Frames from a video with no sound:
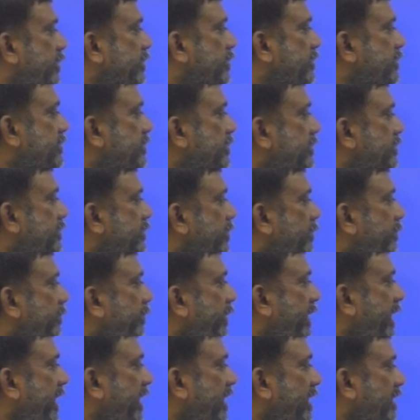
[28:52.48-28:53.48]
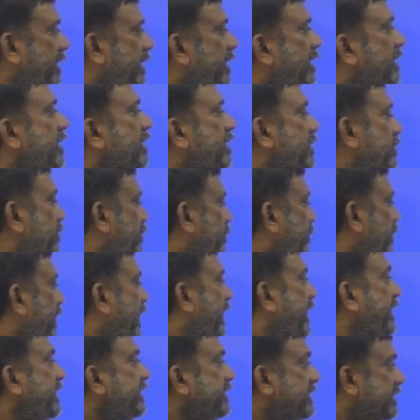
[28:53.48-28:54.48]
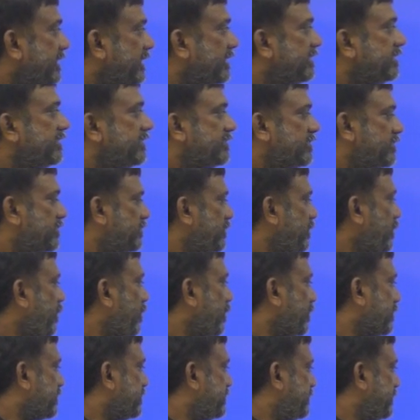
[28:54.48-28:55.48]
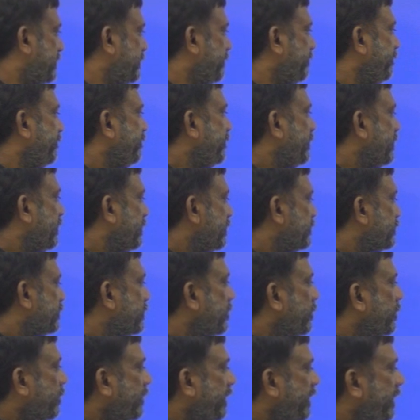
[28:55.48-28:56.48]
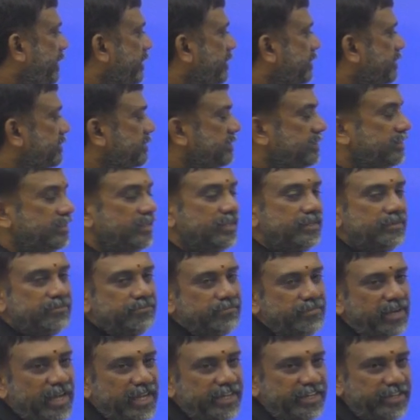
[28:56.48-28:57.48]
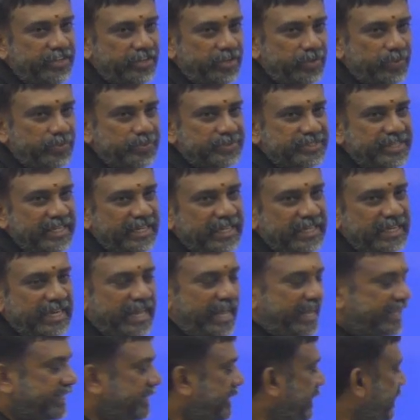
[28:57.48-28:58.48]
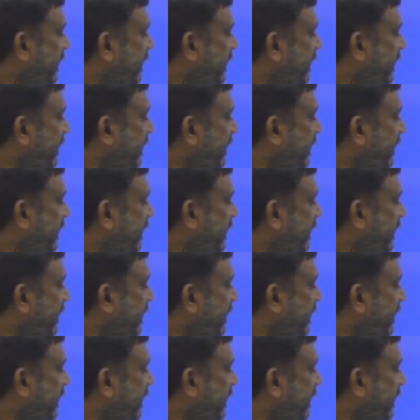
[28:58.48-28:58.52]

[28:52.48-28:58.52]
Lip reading: used to wear white socks. So here, by using like